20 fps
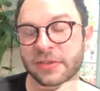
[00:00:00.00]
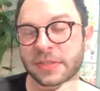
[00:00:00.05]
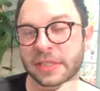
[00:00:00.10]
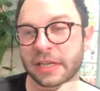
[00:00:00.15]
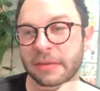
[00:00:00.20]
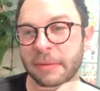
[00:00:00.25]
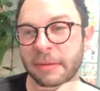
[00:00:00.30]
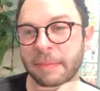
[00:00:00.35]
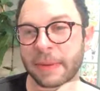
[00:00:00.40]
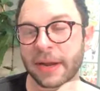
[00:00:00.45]
There's
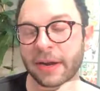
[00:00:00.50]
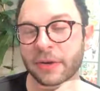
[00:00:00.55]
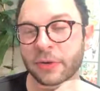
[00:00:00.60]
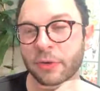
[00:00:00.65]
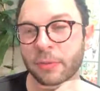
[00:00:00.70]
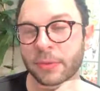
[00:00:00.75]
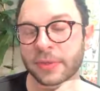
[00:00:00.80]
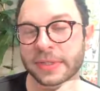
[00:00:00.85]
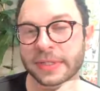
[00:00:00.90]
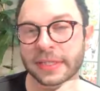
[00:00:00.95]
going to be
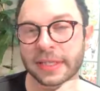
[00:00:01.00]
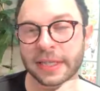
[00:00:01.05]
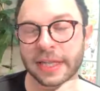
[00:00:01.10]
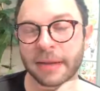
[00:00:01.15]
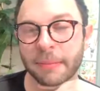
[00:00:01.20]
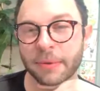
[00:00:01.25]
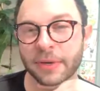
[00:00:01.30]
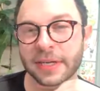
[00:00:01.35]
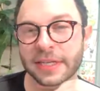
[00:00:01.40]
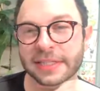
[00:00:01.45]
paranormal
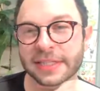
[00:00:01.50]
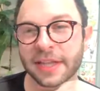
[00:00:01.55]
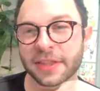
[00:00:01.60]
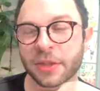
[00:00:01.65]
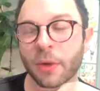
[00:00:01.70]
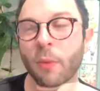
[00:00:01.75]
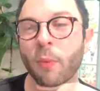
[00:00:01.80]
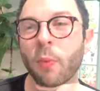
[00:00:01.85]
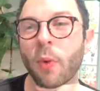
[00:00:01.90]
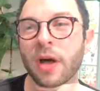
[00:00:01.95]
celebrities
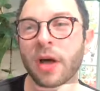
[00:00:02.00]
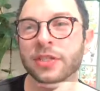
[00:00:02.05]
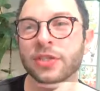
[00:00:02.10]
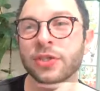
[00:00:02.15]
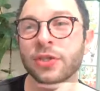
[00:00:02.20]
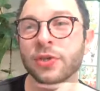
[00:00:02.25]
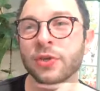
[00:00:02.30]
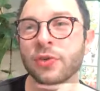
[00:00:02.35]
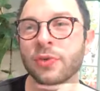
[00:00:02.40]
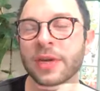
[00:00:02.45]
at the
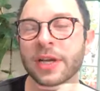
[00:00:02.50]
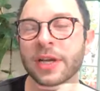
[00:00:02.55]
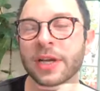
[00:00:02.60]
wazoo,